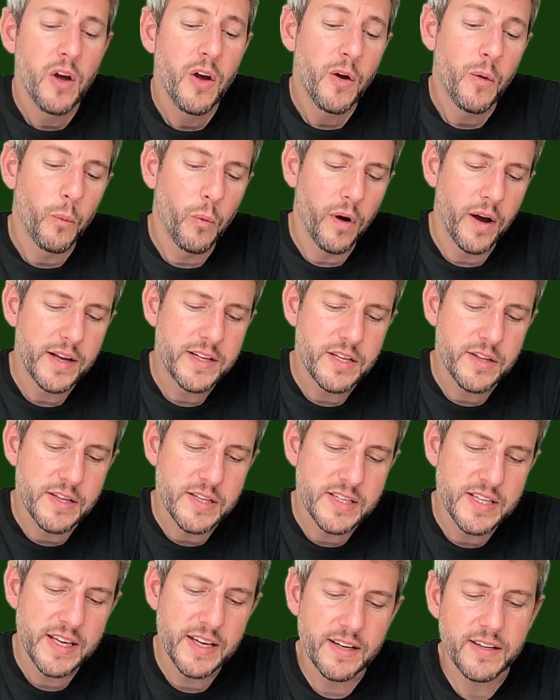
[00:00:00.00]
y to the
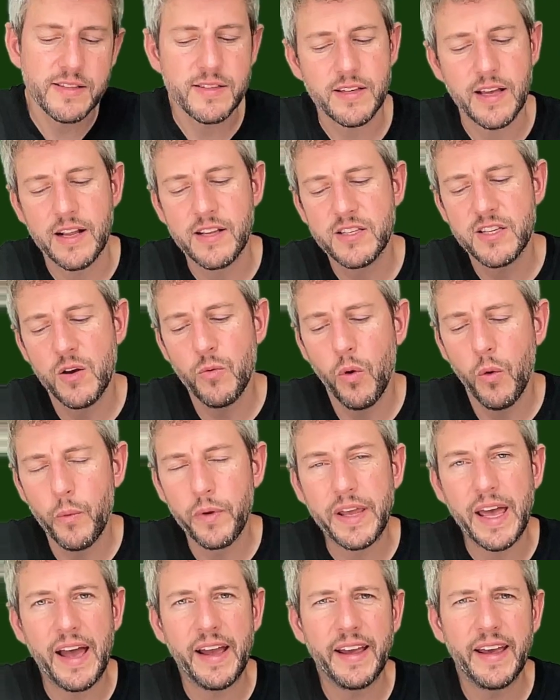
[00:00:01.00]
6. And so what we're
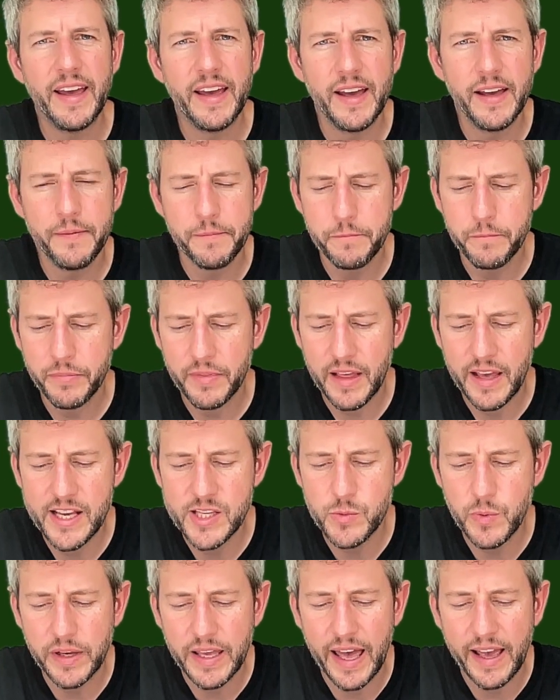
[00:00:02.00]
getting here is
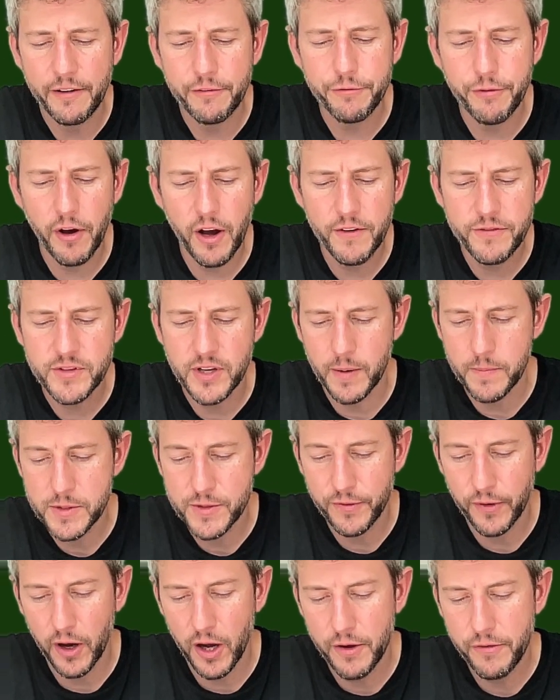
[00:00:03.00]
we're getting 5 times
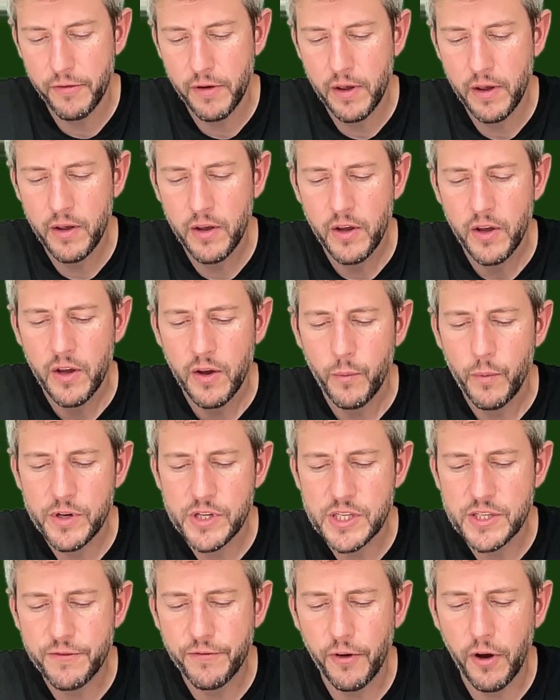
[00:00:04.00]
5, which
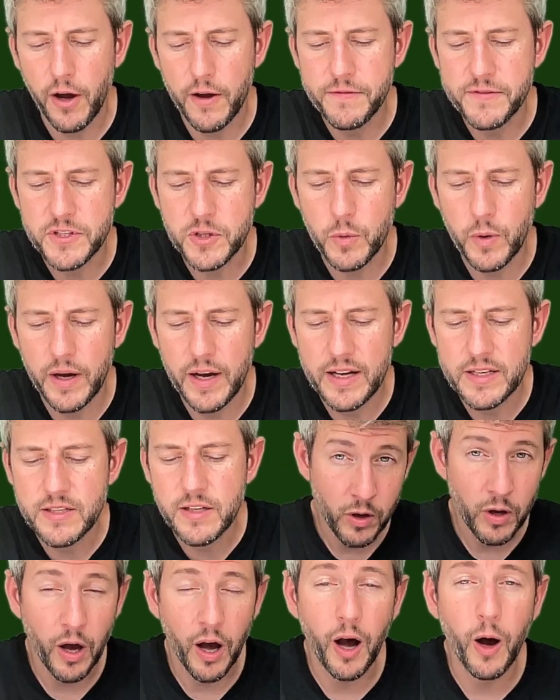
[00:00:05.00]
is 5 squared.
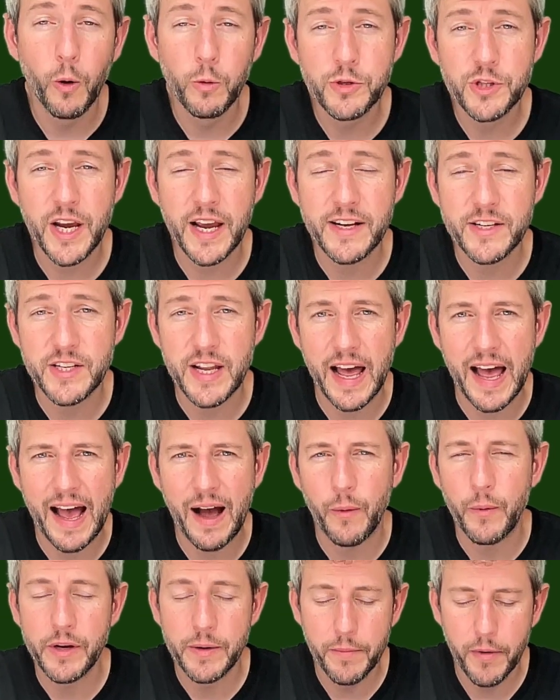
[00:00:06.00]
I'll change that
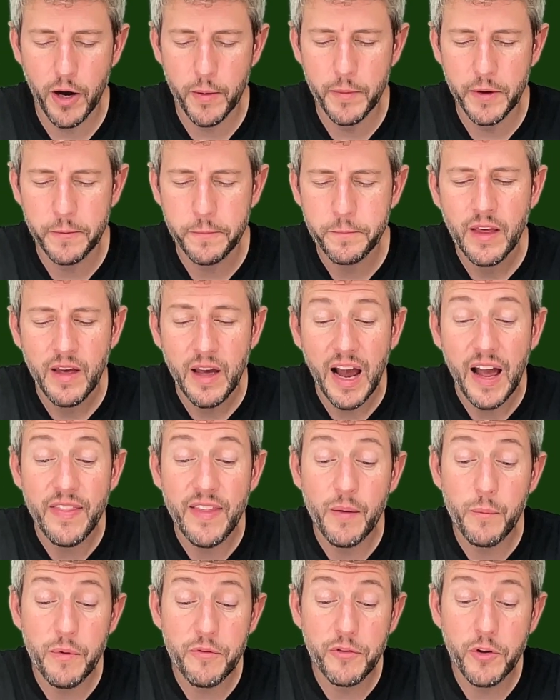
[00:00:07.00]
out in a moment. And
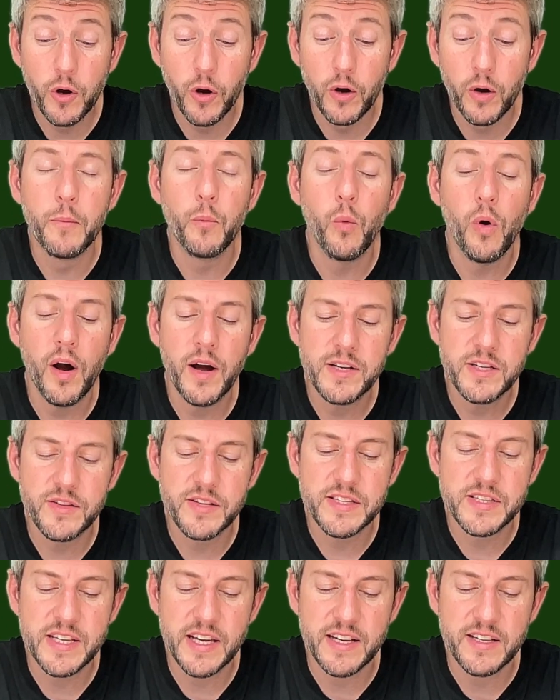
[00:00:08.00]
then we've got y to the
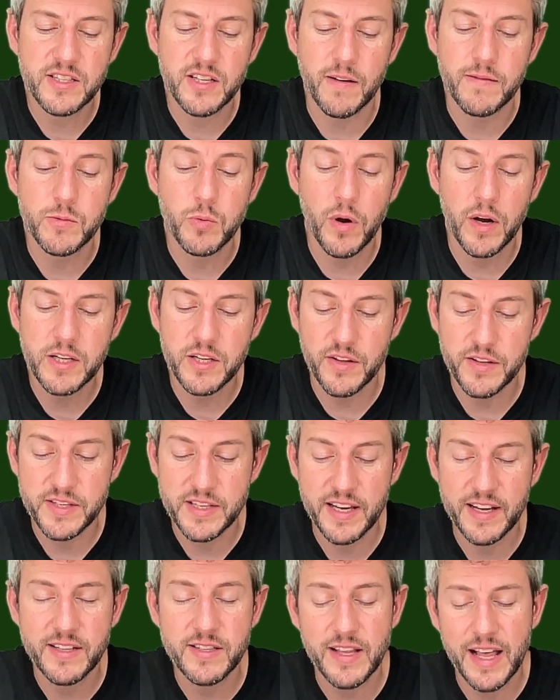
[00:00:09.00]
6 times y to the
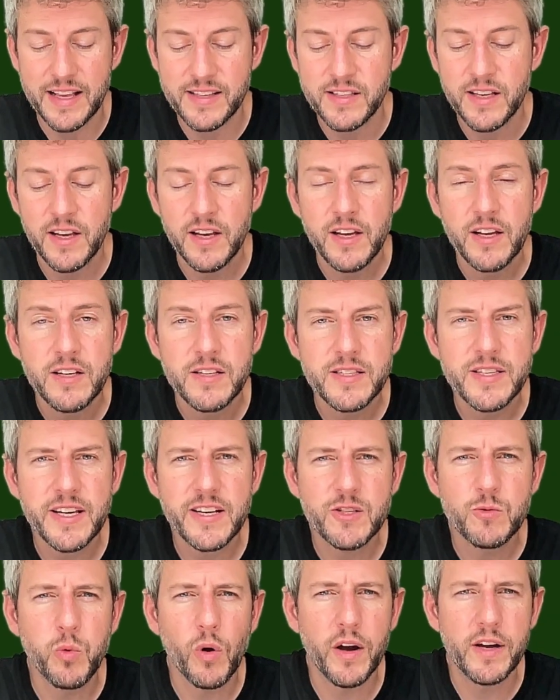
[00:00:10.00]
6. That's
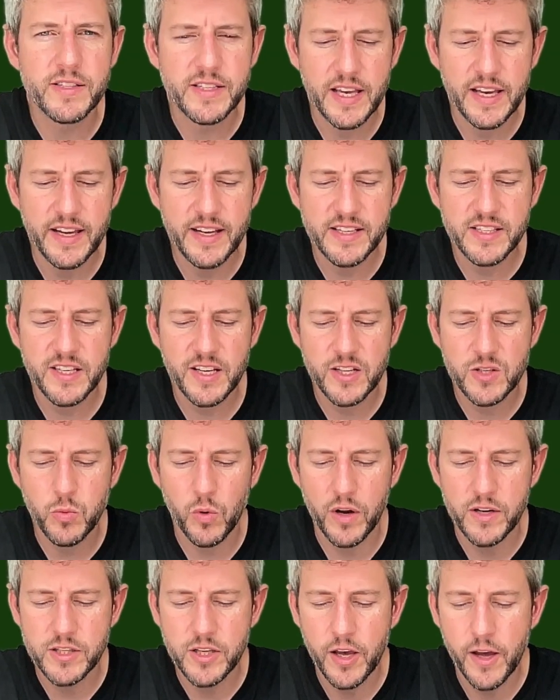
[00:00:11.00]
6y's here,
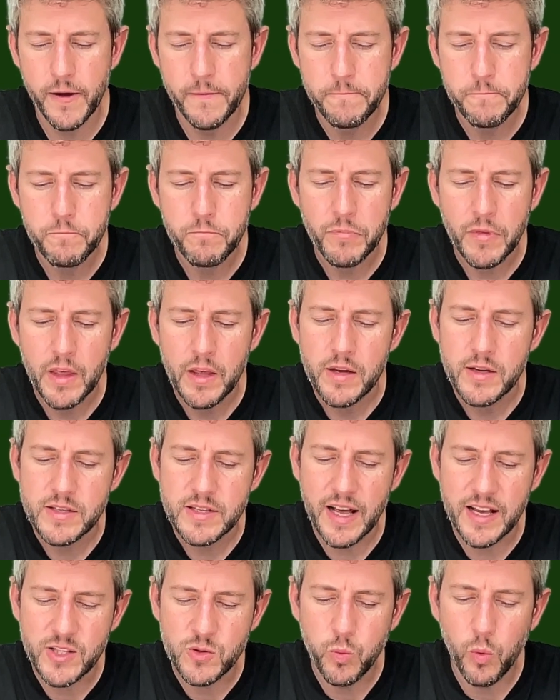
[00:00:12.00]
6y's here. So
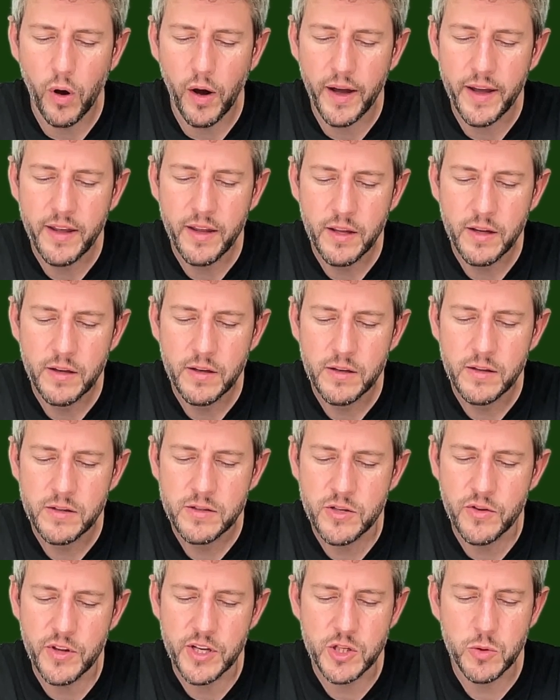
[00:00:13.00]
that's y
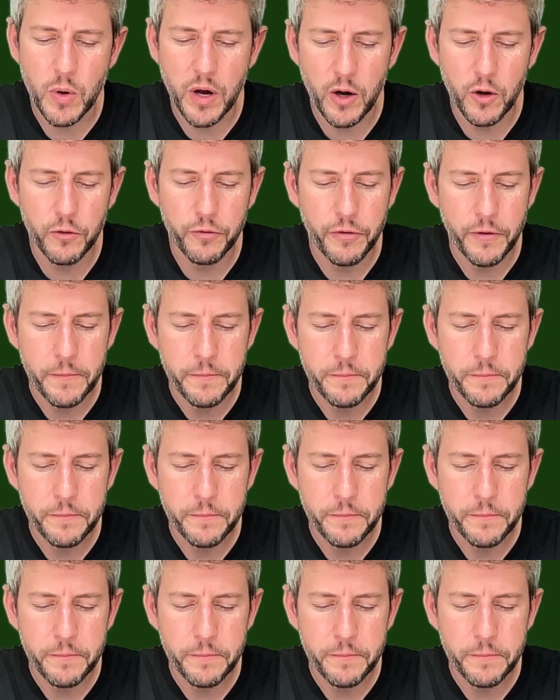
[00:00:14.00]
to the 12.